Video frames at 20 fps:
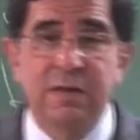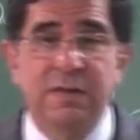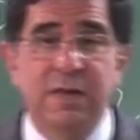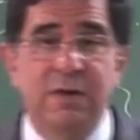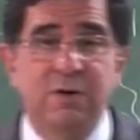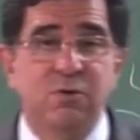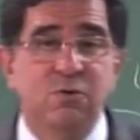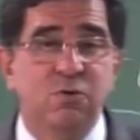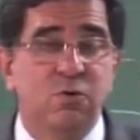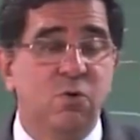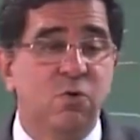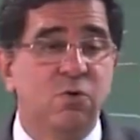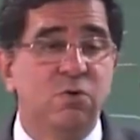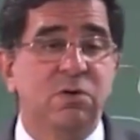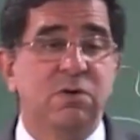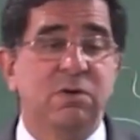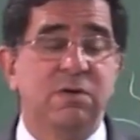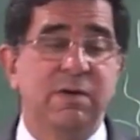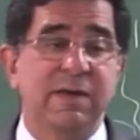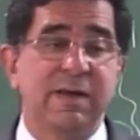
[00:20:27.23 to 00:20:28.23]
that you
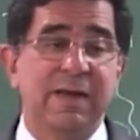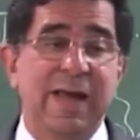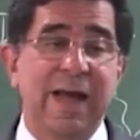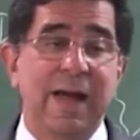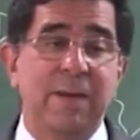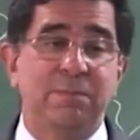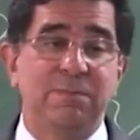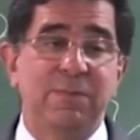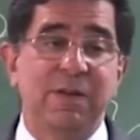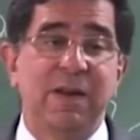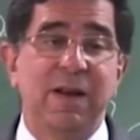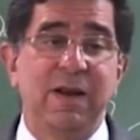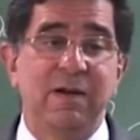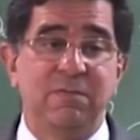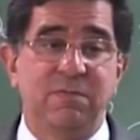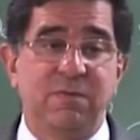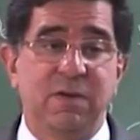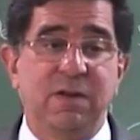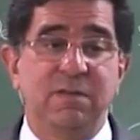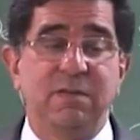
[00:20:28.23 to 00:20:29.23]
don't cap the
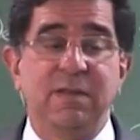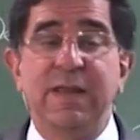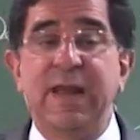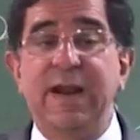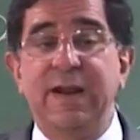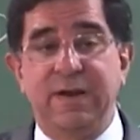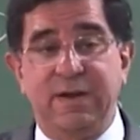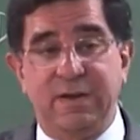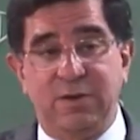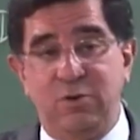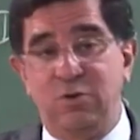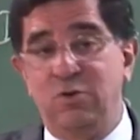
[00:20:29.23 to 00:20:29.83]
landfill in the end.